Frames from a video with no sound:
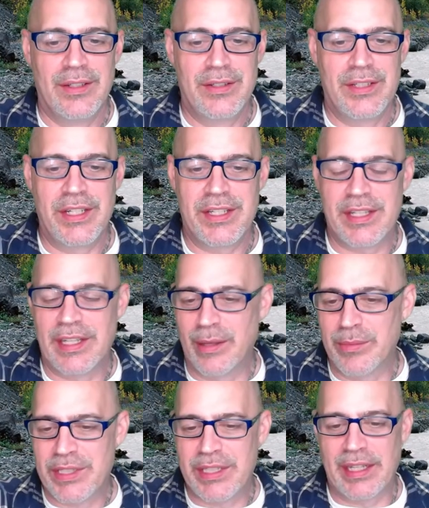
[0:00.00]

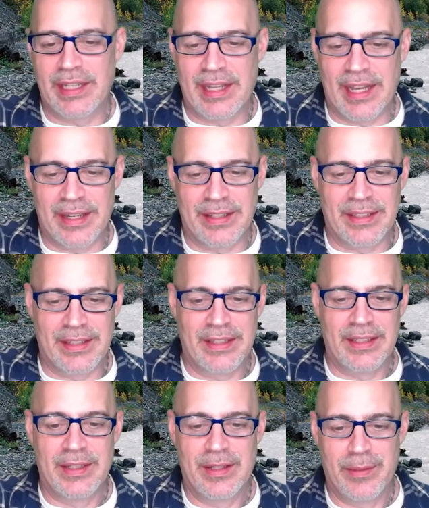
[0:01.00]
GCMC, got,
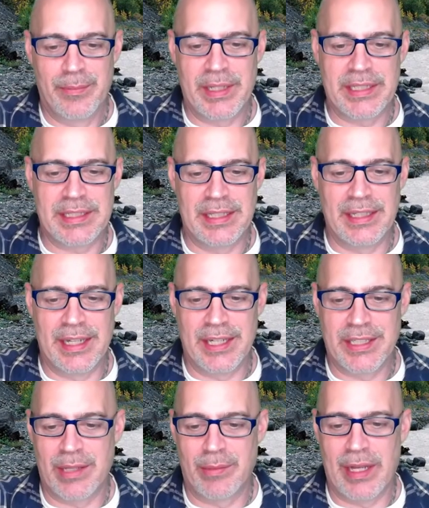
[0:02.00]
mixed in there
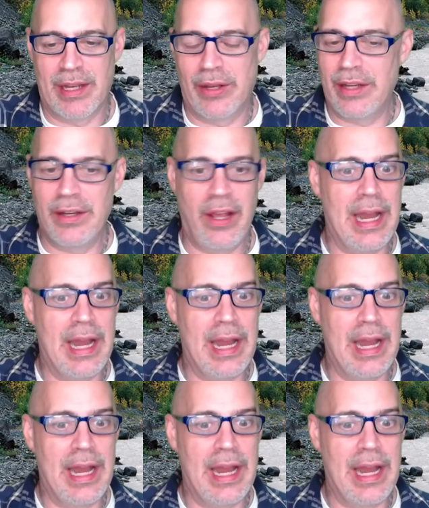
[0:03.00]
somehow. I don't know.